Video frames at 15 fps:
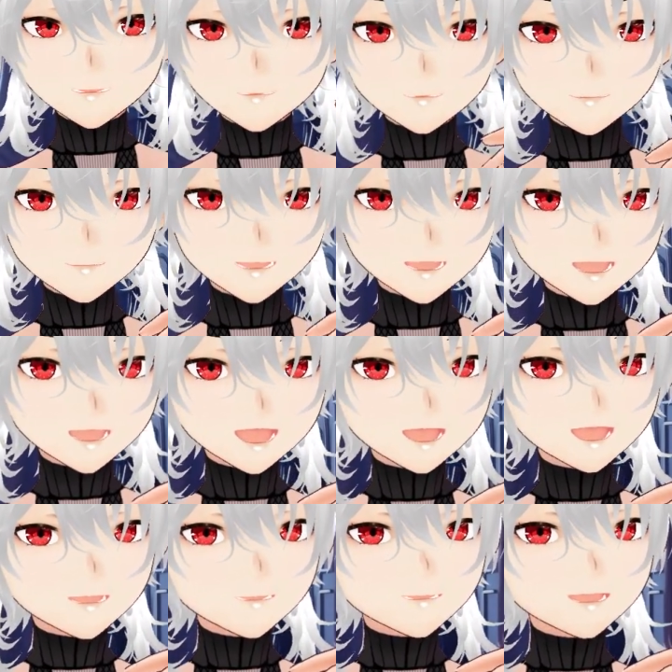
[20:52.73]
Ronox,
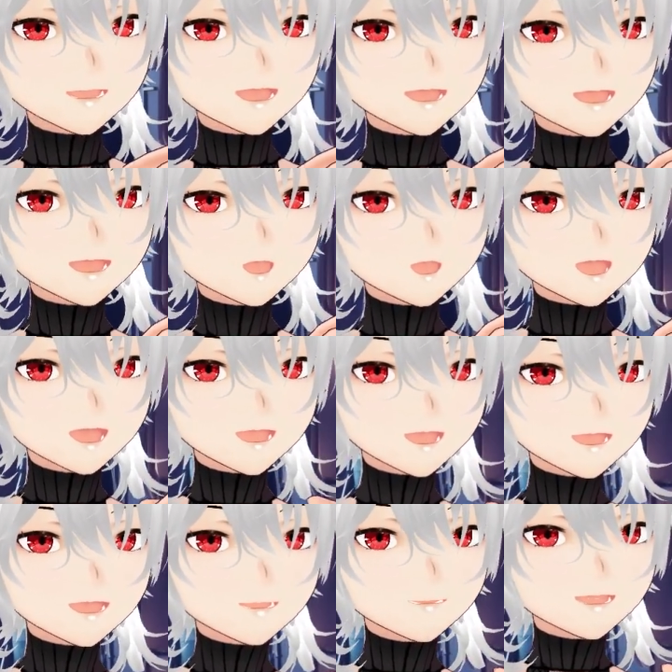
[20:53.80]
and I'll see you guys
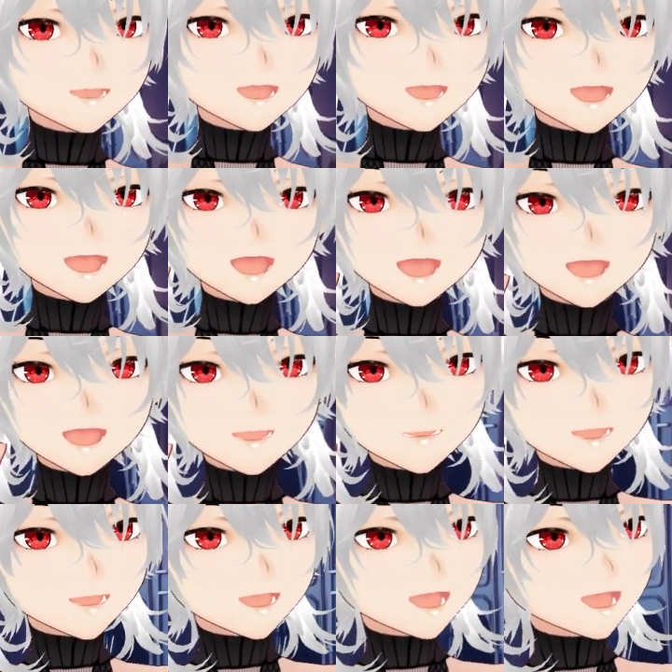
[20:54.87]
in the next
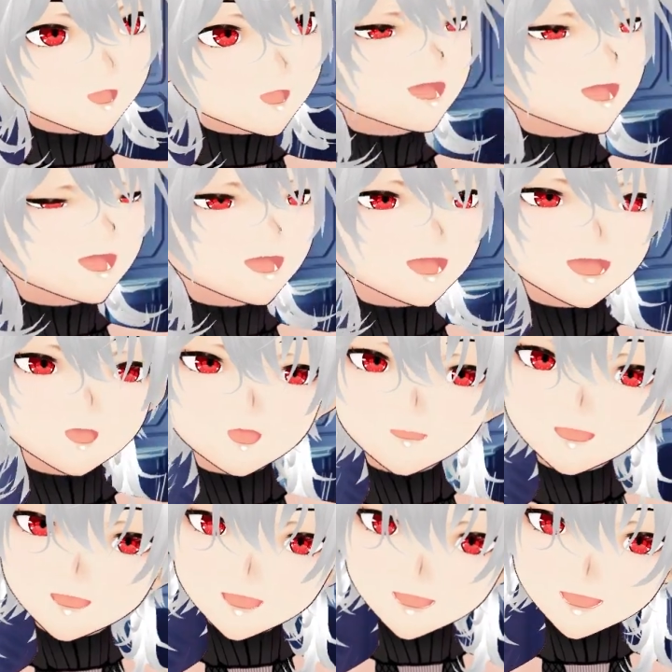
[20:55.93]
video.
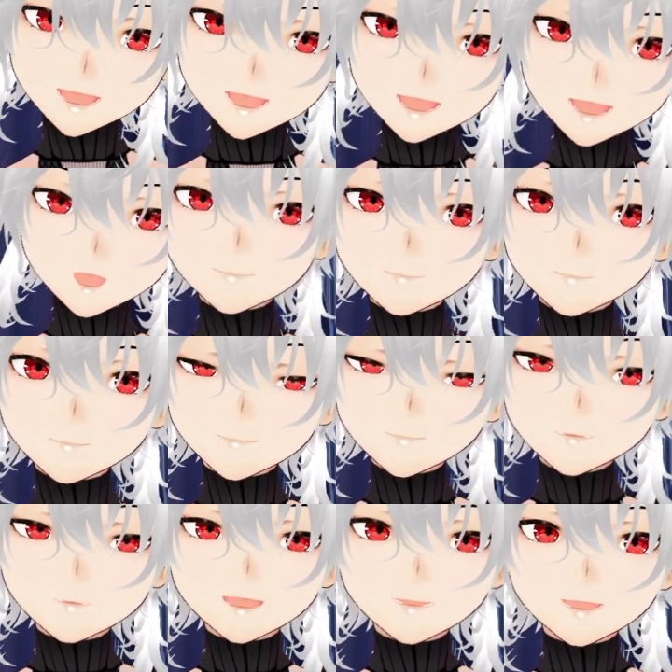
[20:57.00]
Goodbye.
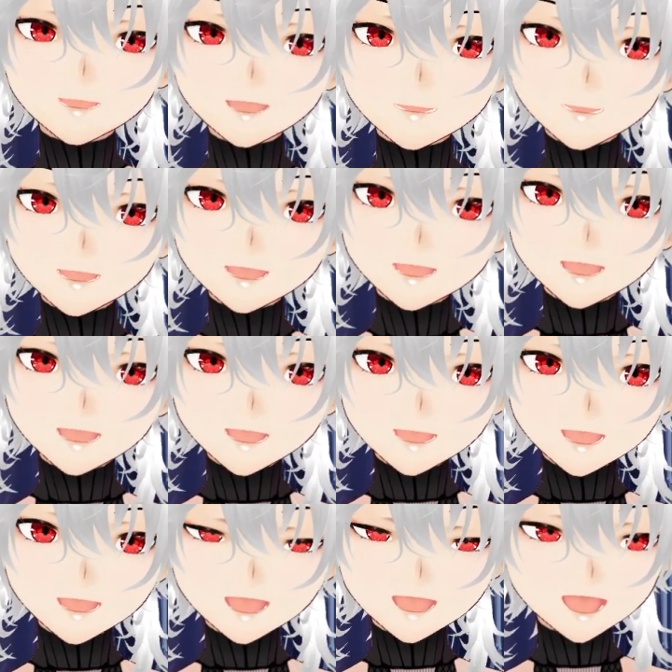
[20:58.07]
Why do I have tits?
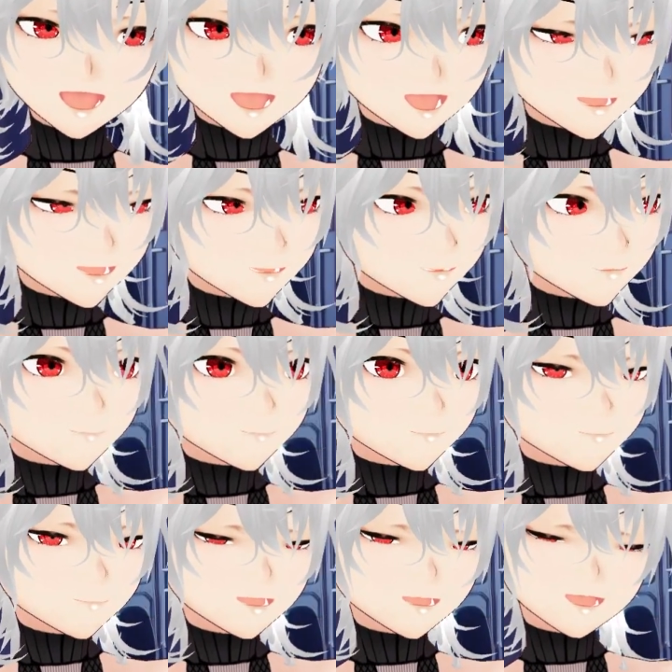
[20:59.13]

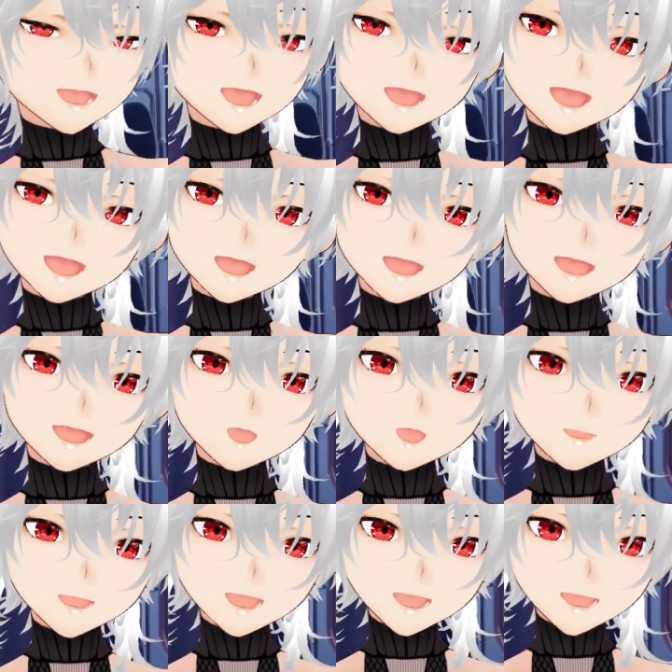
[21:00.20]
That's an excellent
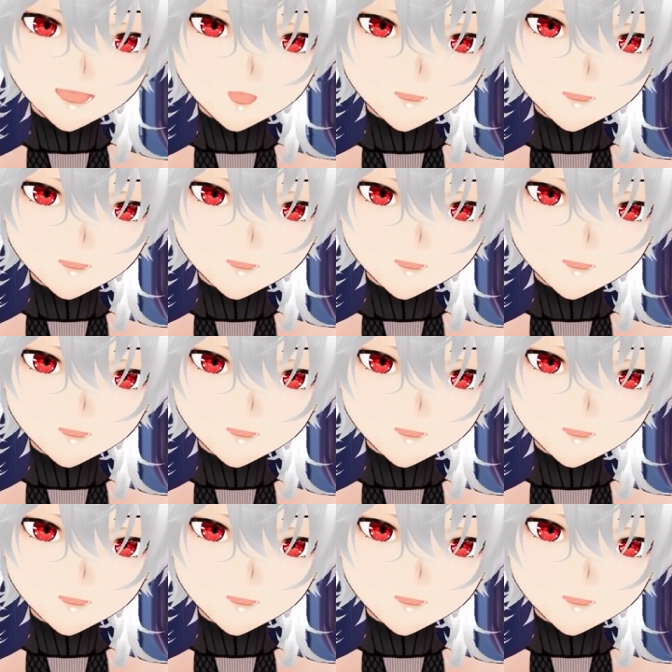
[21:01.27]
question.